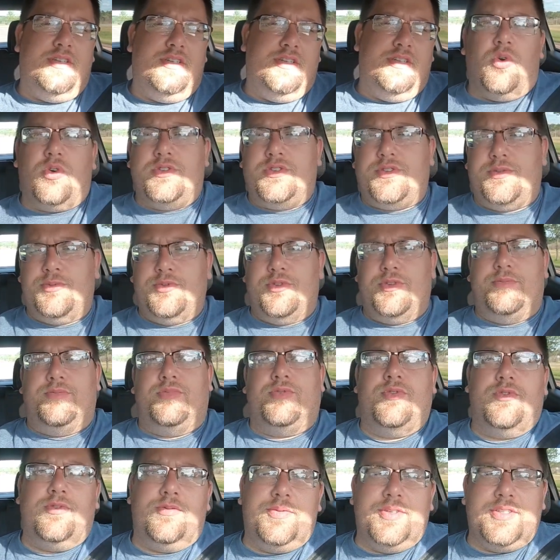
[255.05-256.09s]
Noticeable
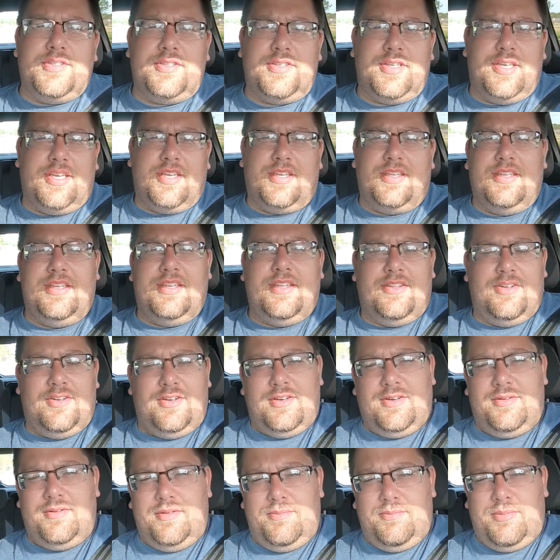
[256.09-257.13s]
improvements, like
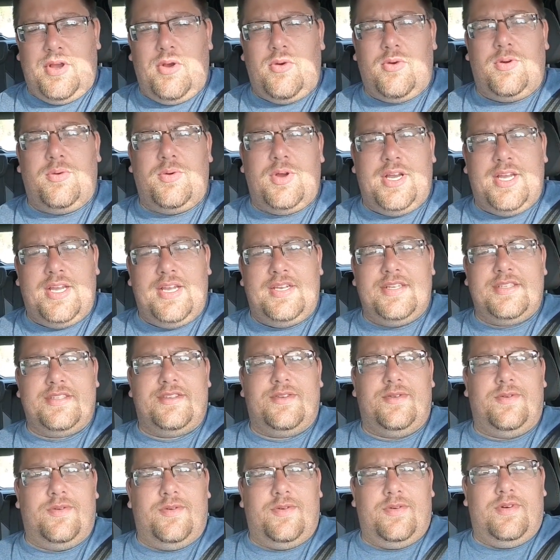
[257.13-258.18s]
either
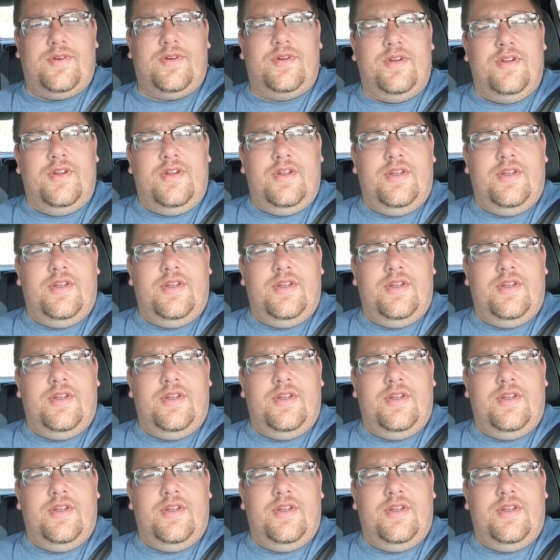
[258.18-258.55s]
power-wise or